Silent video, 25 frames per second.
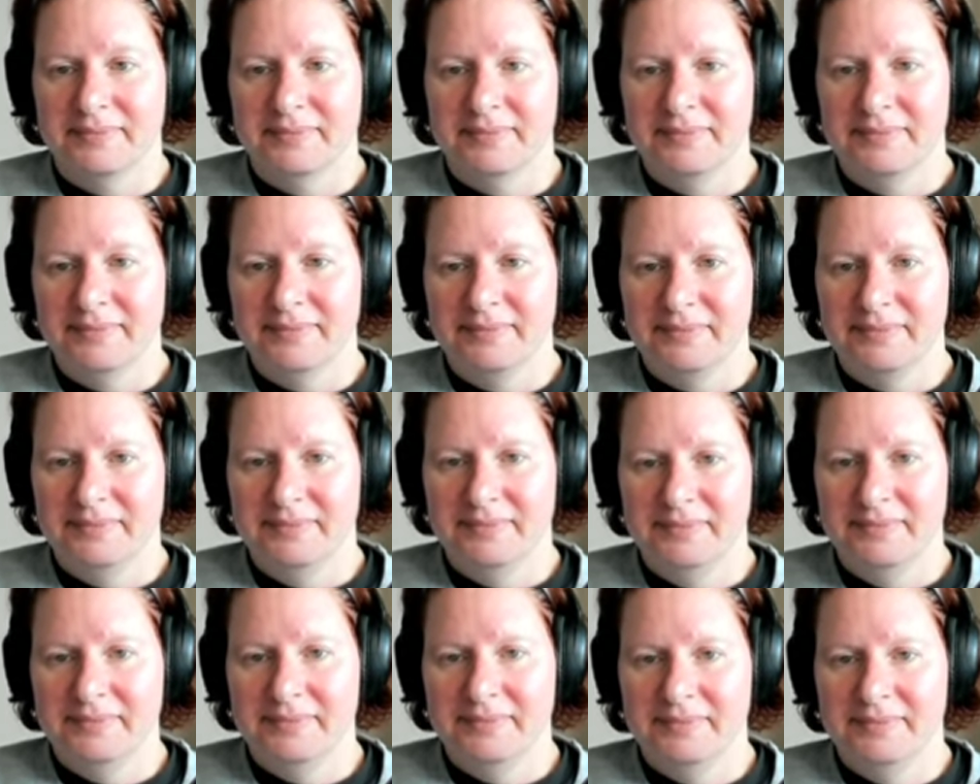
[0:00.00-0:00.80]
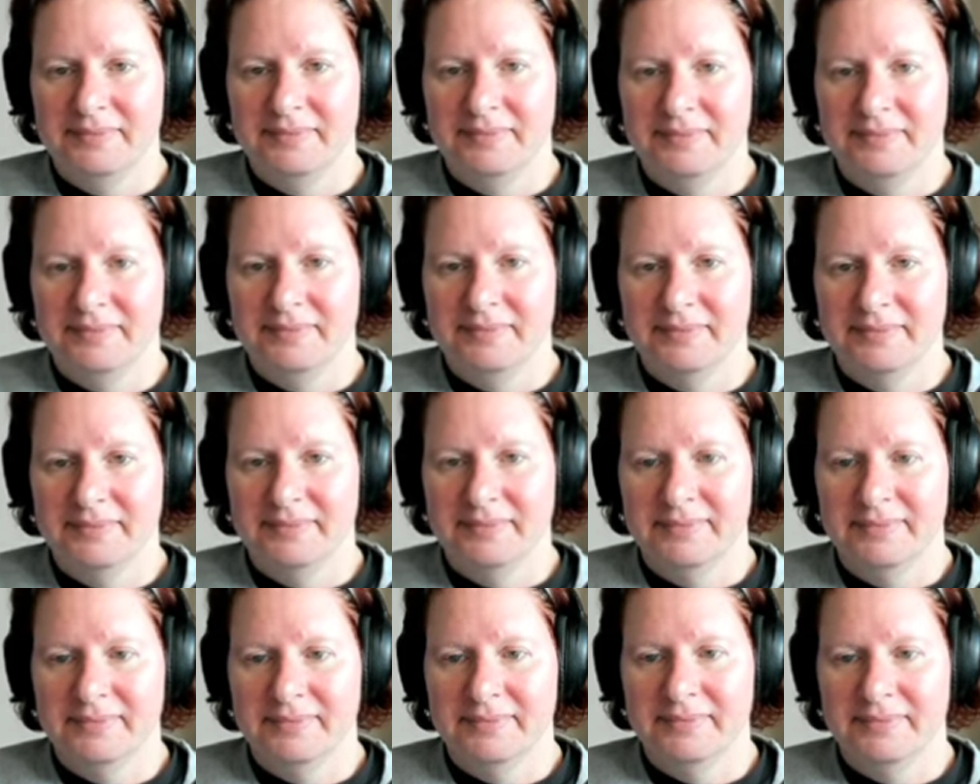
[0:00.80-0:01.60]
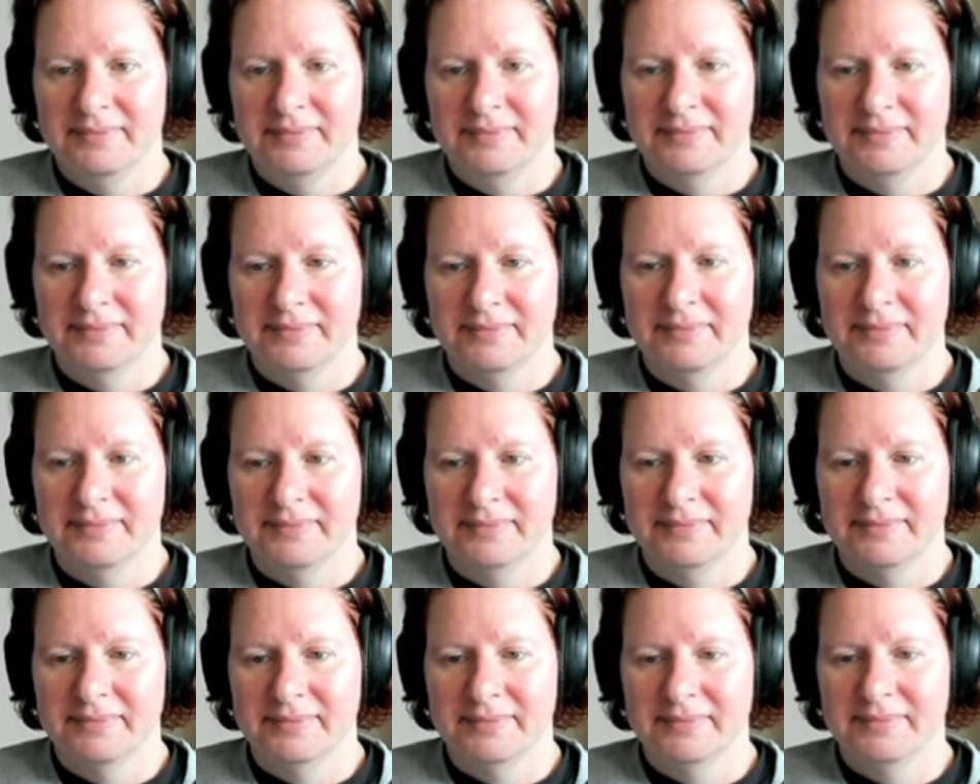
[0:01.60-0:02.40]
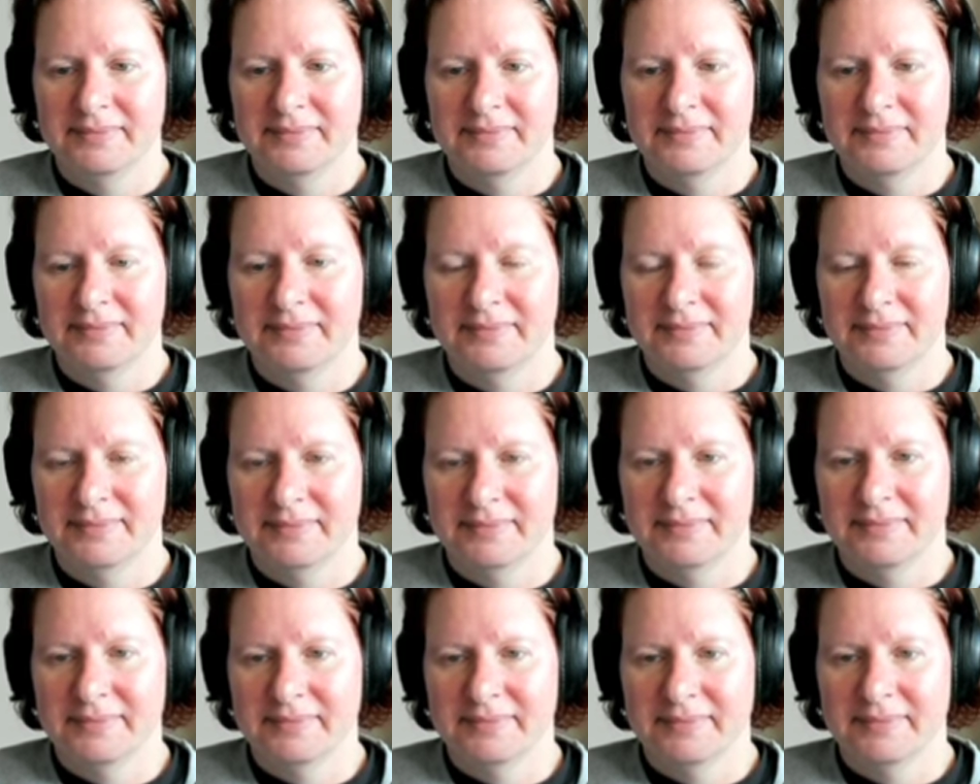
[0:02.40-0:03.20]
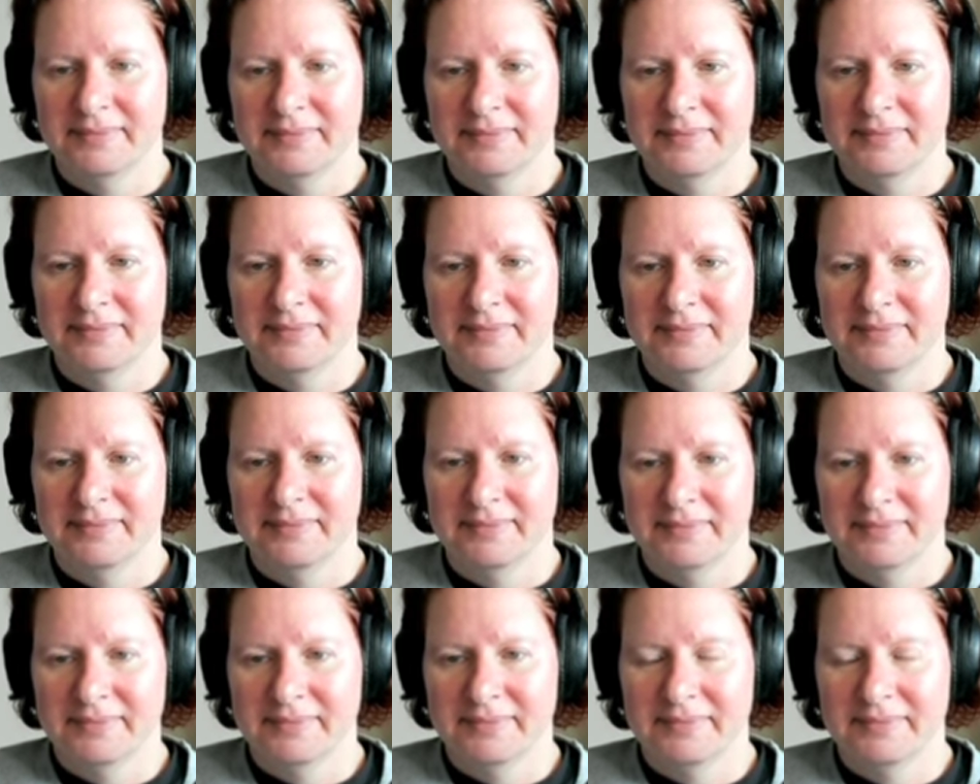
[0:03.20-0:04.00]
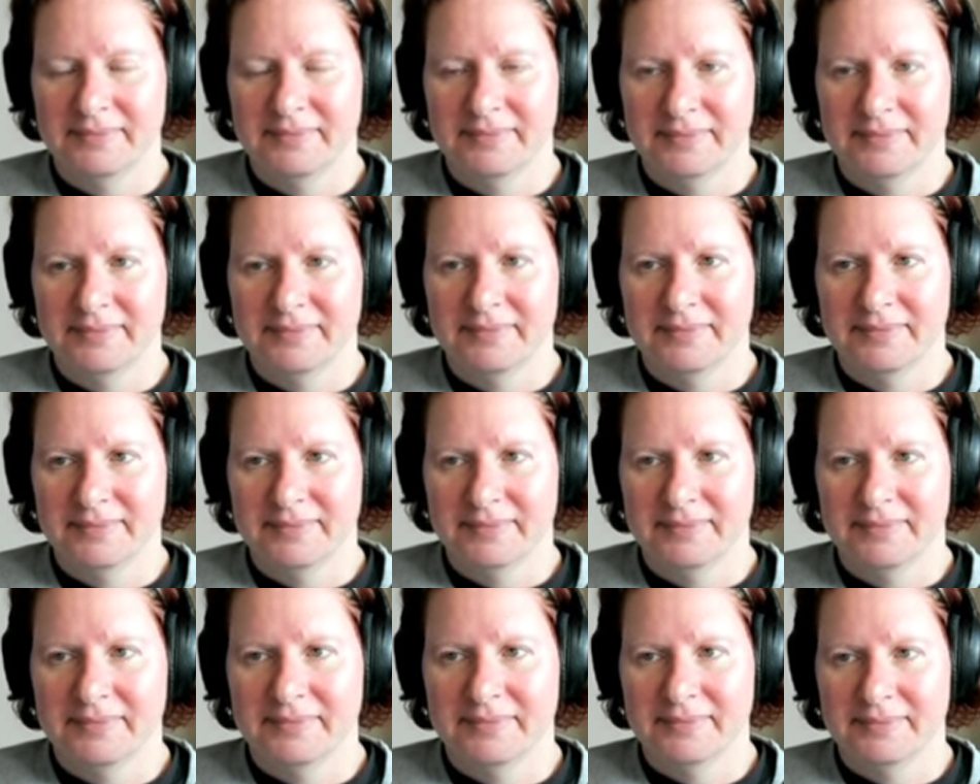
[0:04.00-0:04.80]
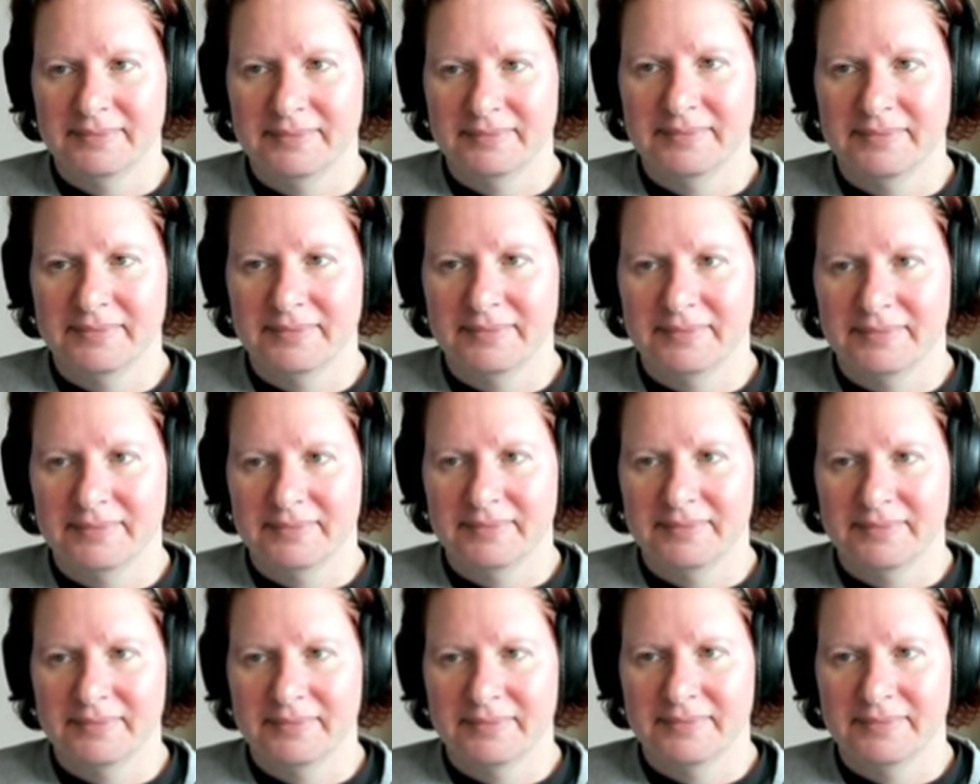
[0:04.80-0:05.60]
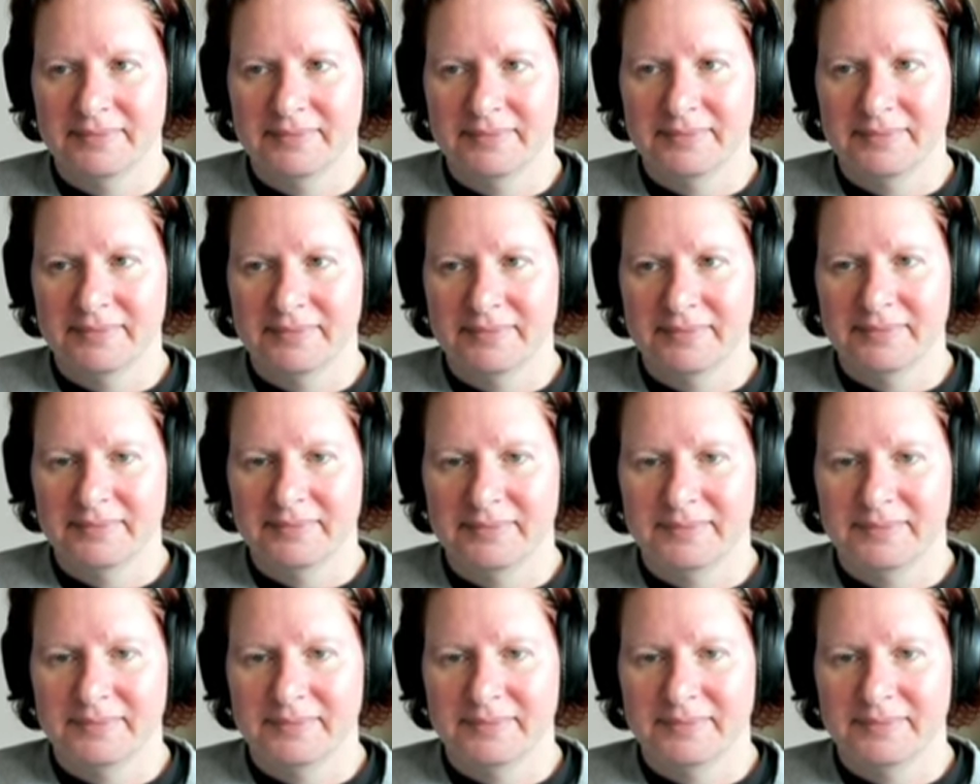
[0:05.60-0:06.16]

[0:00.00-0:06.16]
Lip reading: [no speech]